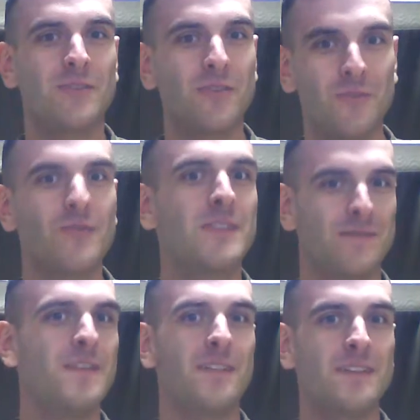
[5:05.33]
crew
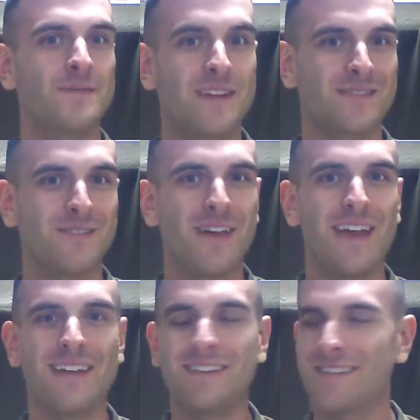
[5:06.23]
this vessel.
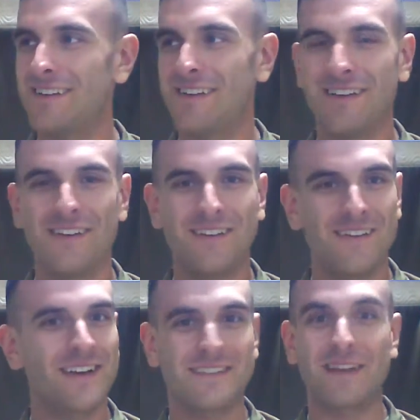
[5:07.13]
And
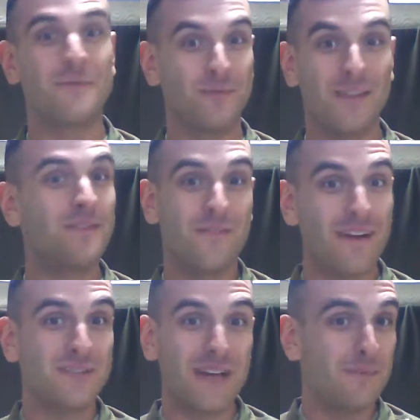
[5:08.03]
like I said, I would love to
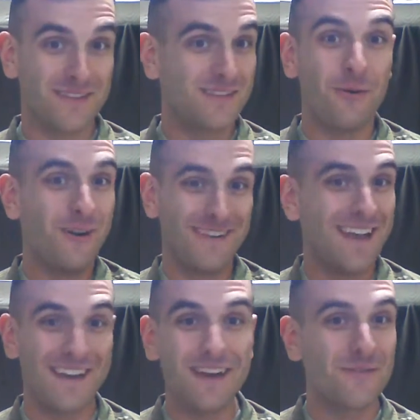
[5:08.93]
find a job like this one
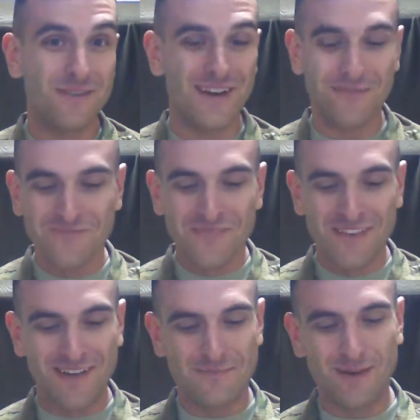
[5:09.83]
day. You never know.
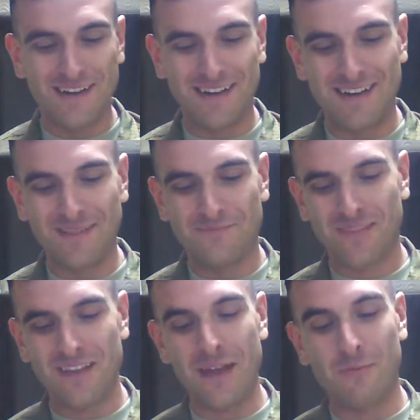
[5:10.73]
But
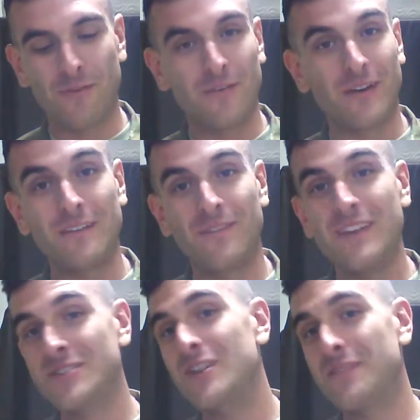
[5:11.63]
and we're going to
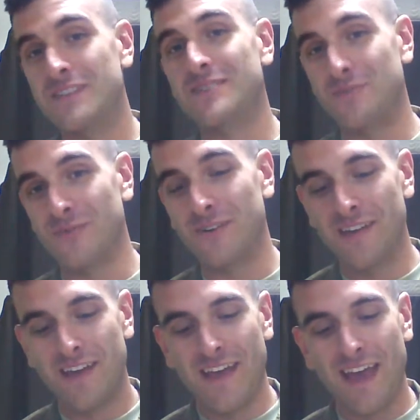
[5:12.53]
finish off this tour
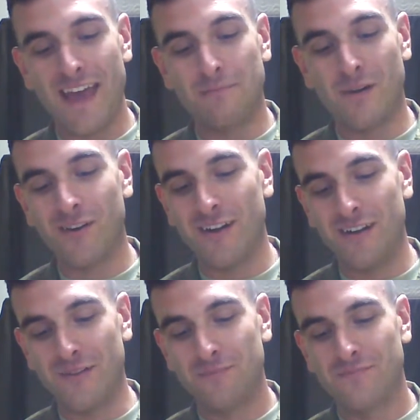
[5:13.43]
at Bunker
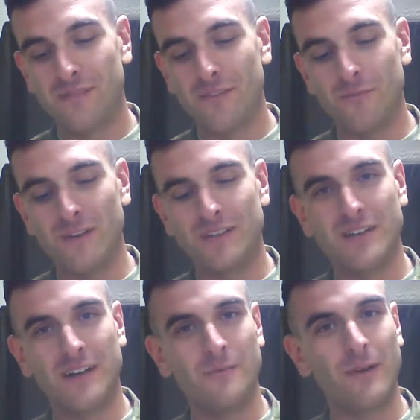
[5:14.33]
Hill, which
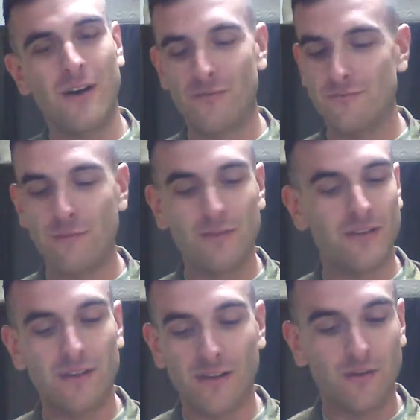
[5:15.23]
we all remember
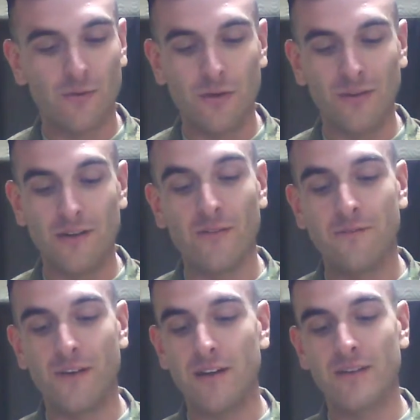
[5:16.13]
the quote, "You don't
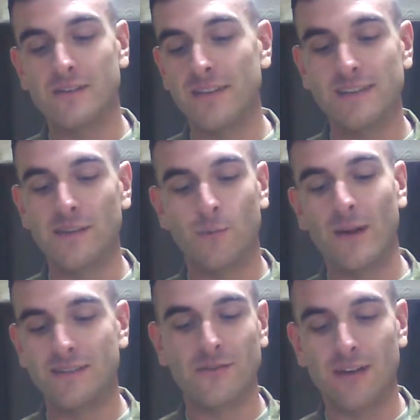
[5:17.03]
fire until you see the
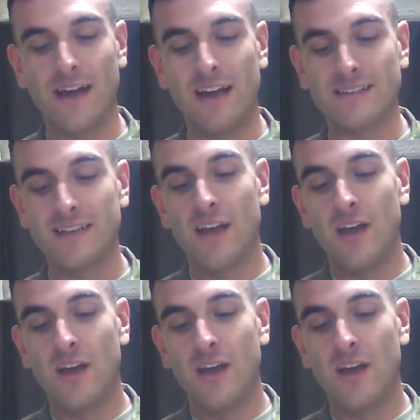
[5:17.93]
whites of their eyes,"